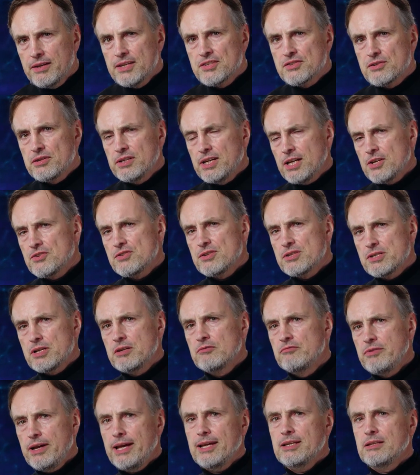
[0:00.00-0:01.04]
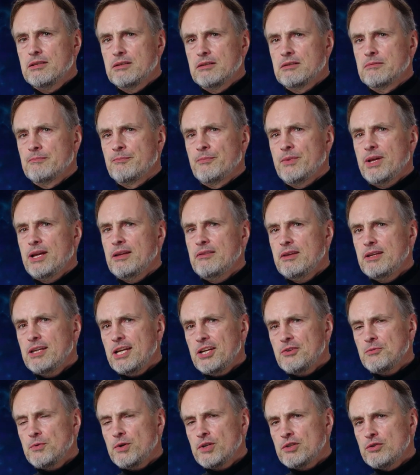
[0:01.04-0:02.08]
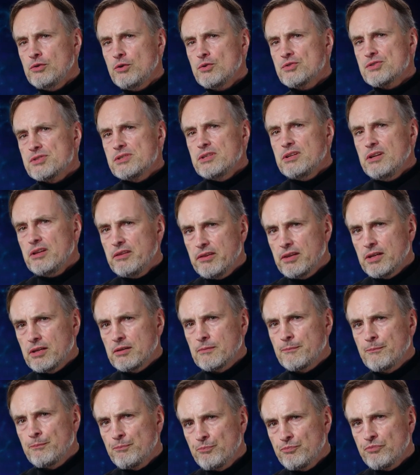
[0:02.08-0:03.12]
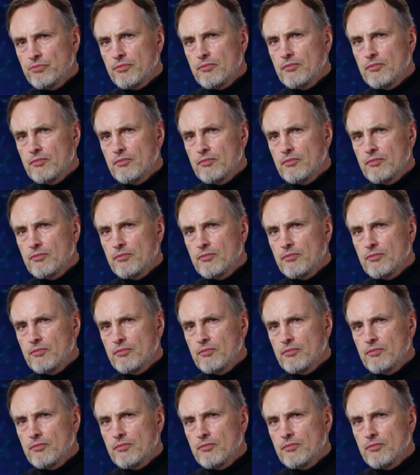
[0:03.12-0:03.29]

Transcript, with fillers: these connections are random and the network knows nothing.